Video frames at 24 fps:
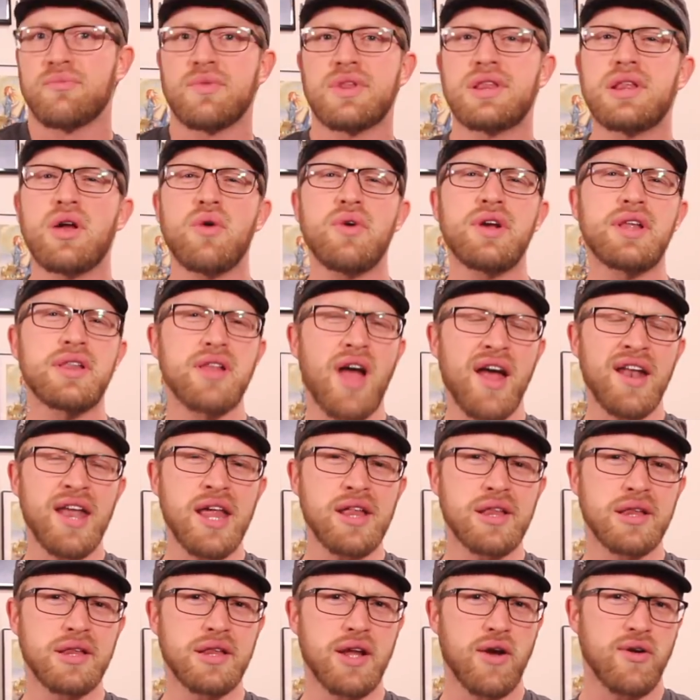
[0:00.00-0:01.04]
So it's not
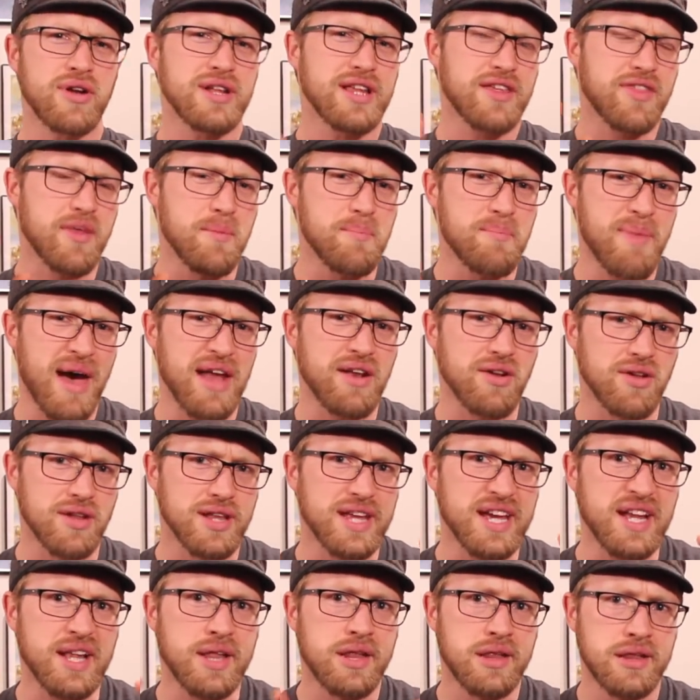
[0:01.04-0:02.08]
necessarily the metal
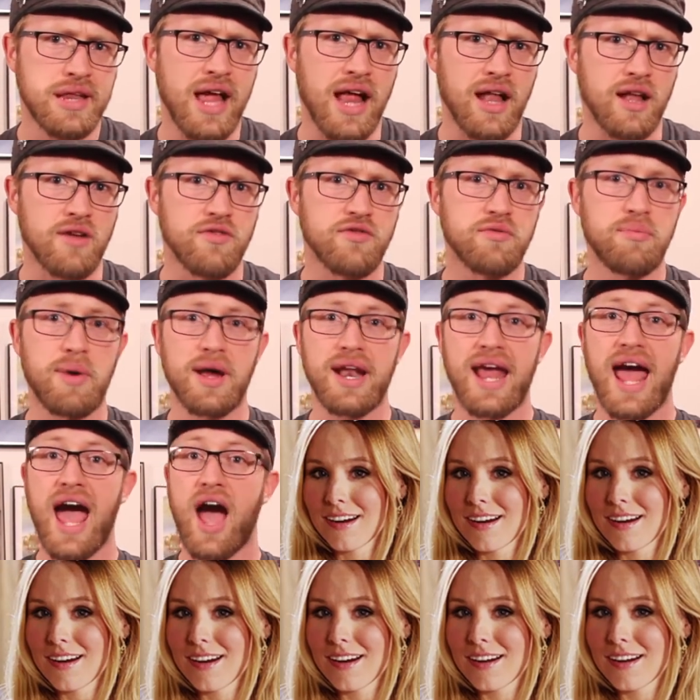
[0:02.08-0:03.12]
itself, but
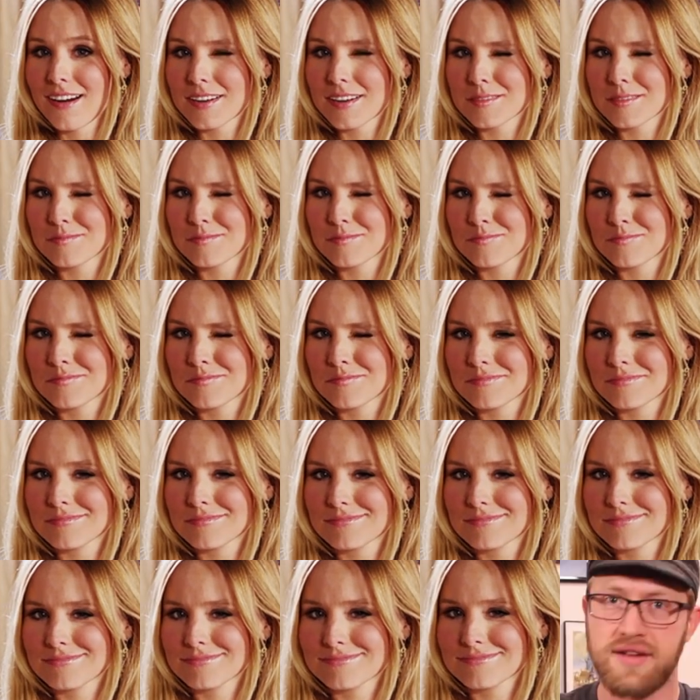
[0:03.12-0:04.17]
how you use
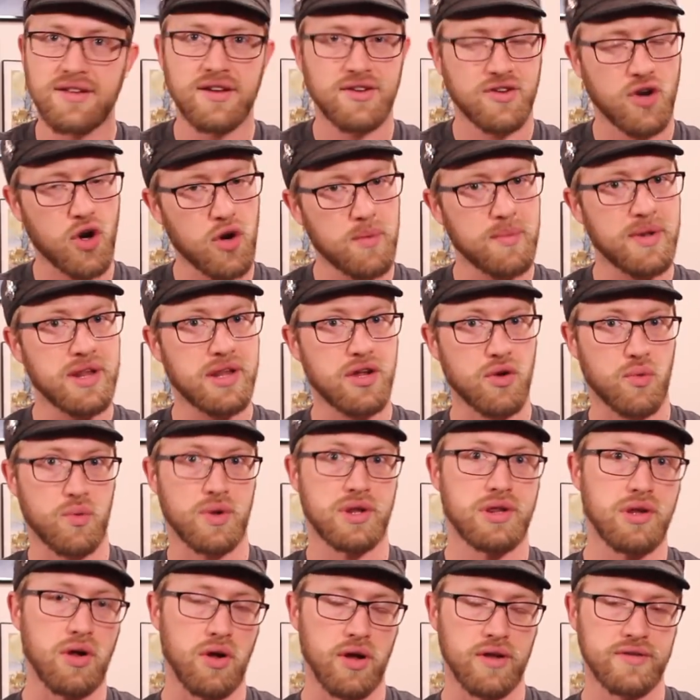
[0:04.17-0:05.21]
it that determines your
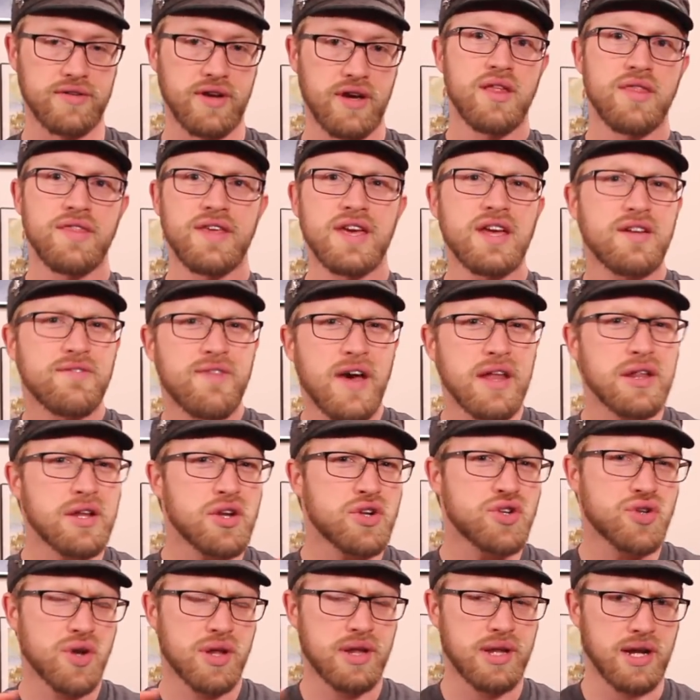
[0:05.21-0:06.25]
result. The
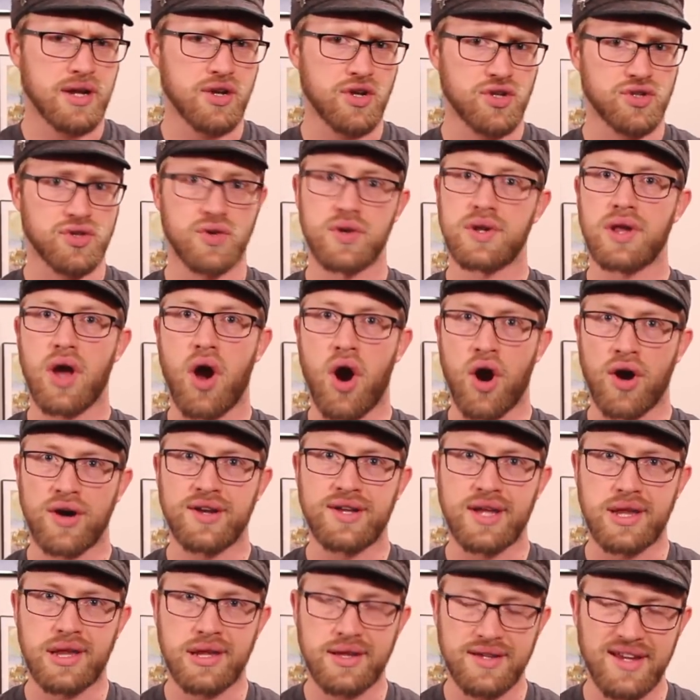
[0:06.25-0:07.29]
investiture signatures are
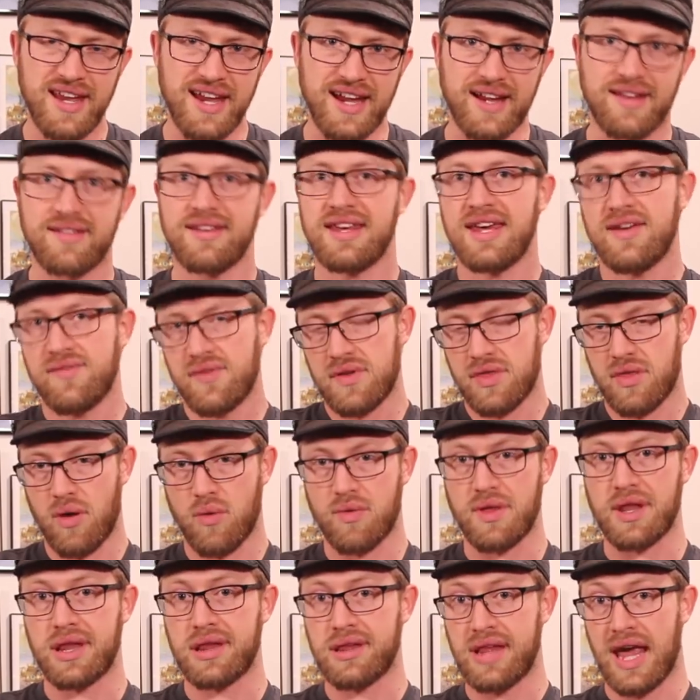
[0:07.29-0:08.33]
distinct, even though
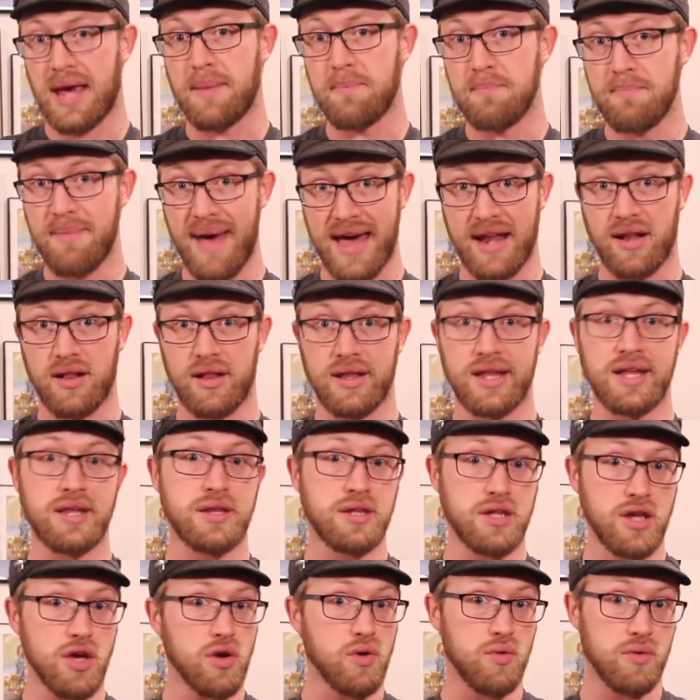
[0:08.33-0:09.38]
the same metal is
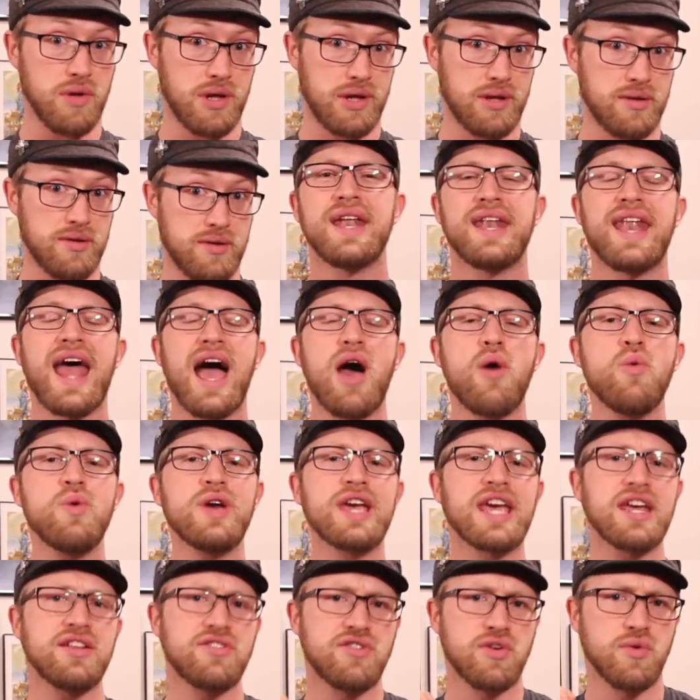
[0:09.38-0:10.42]
used. Now we
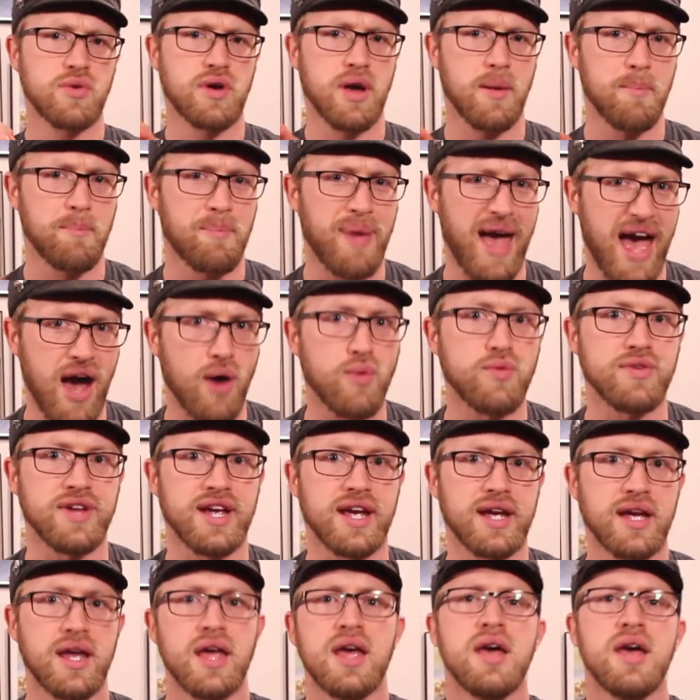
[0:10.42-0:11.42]
get to compounding.